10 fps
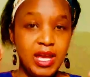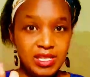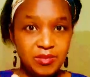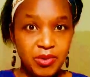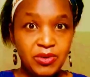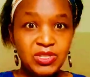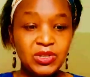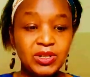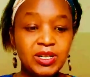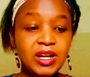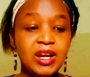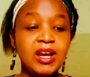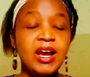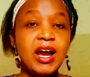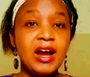as a person
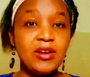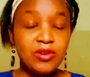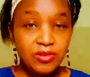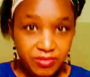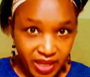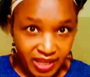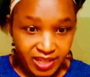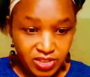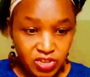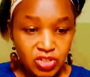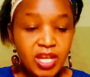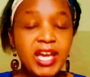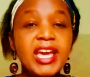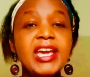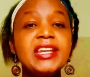are of age
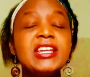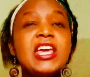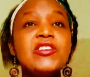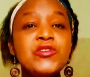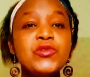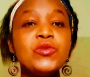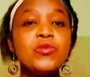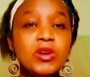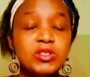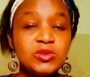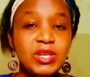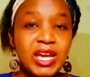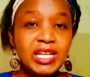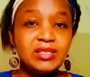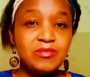and you want to
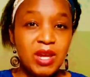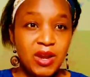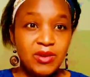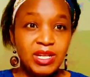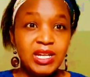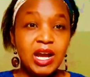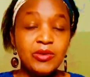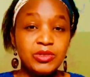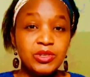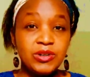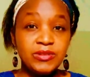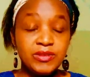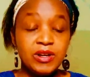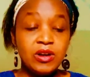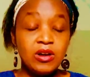get married out
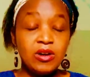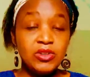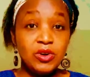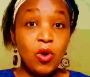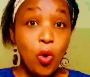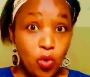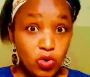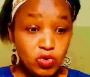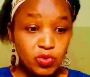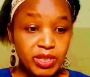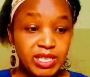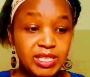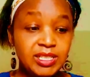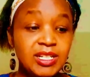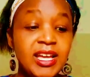of your own
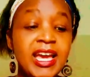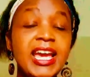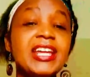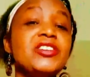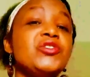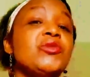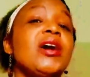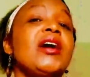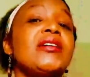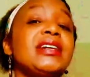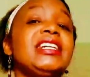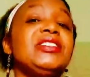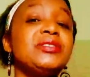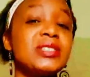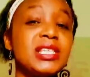will and you are
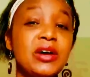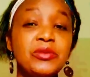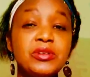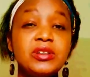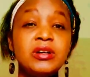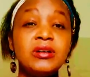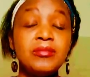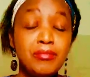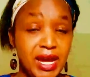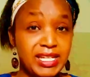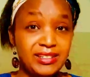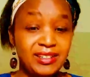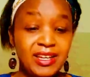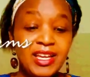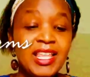in your sound
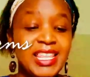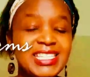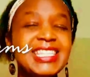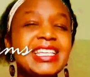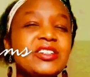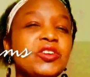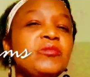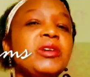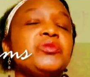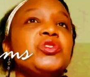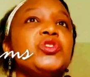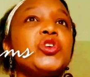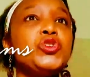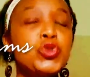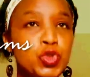mind. This is a document which
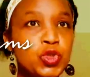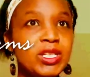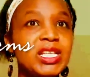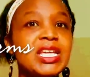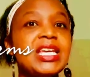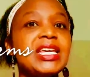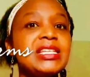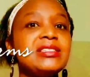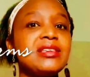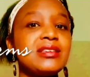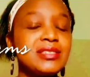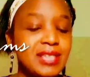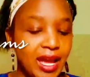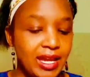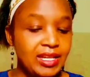usually is
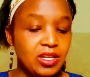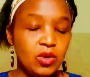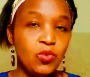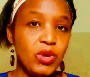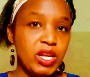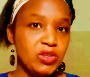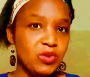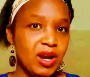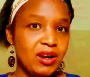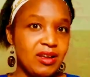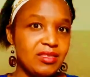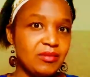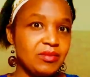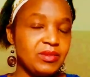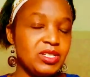signed when you are at
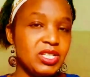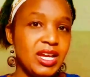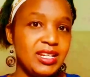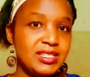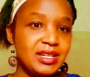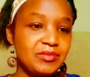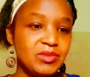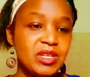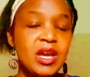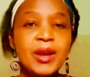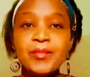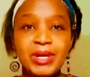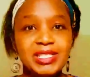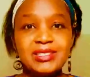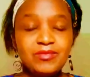the Standesamt,
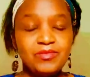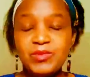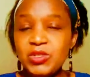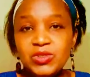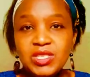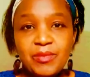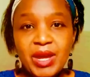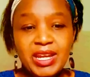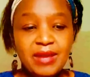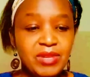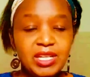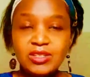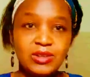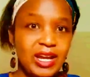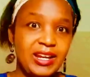but due to the
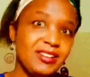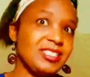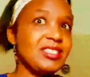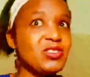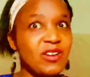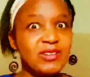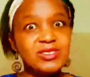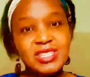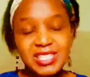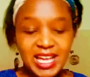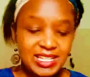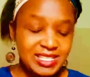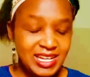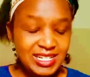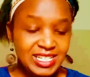pandemic, you cannot just travel to the
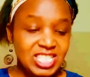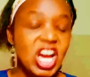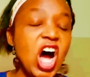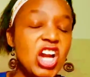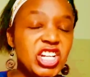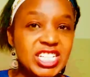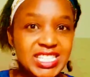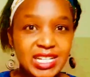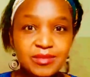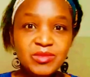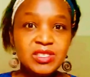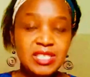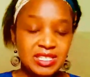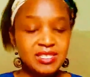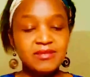
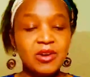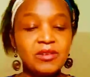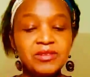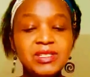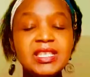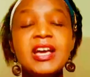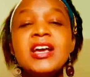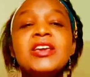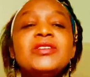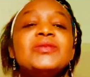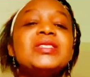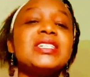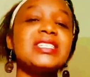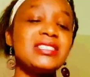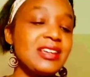Standesamt, the civil office. You
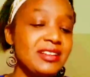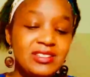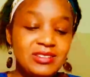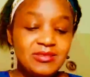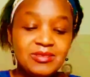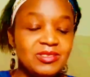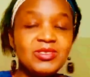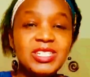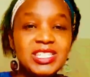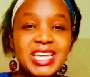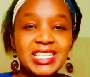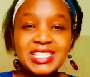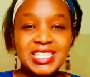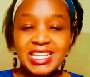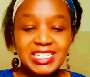just you you just
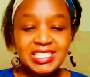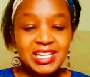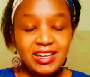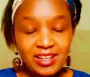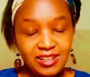get sent it